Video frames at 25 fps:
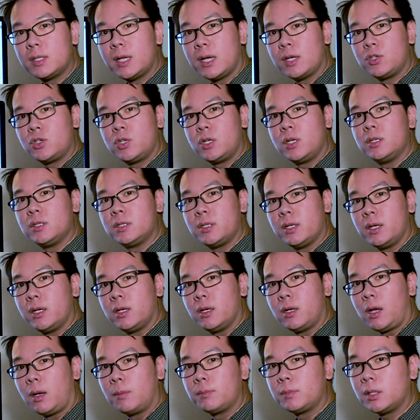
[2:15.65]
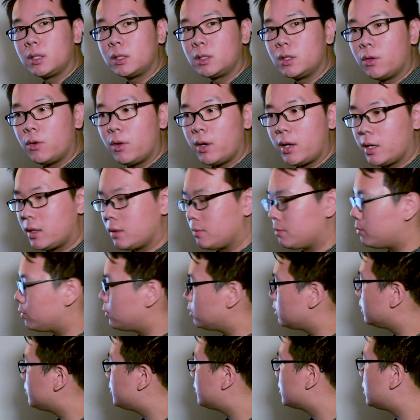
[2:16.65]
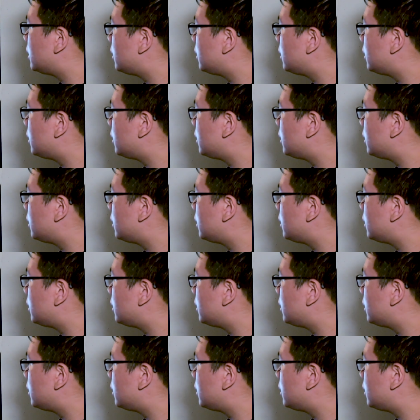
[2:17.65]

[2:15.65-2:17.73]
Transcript: that she's in, I'm going to go ahead and pull up a